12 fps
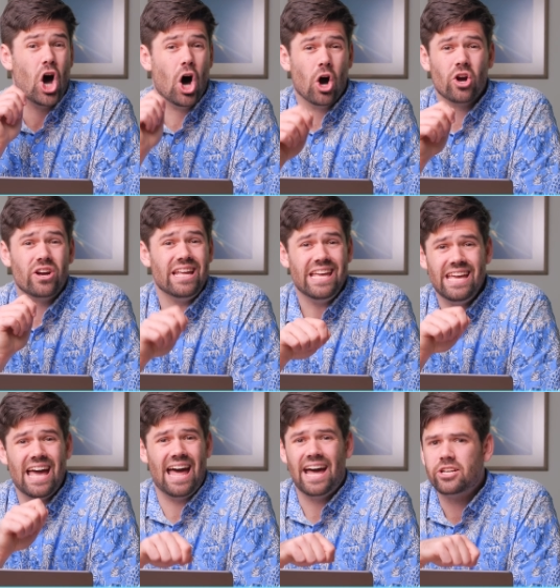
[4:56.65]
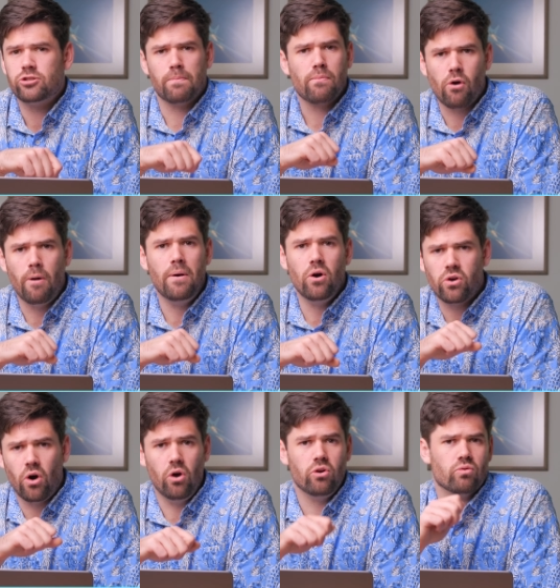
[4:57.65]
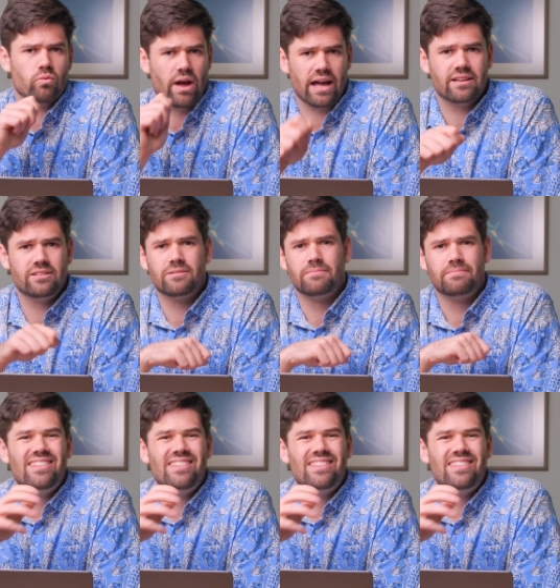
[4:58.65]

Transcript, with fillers: REX promo code REX.